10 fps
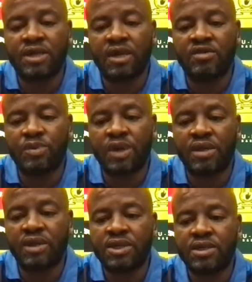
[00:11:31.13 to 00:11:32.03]
guys
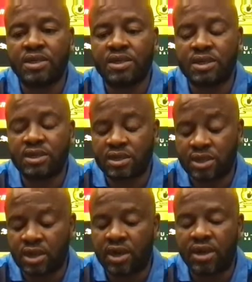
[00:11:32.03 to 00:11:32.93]
behind the scenes,
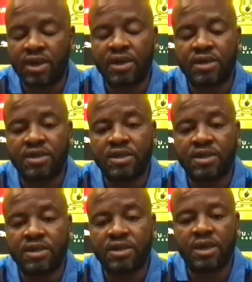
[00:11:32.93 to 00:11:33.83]
it's really encouraging. And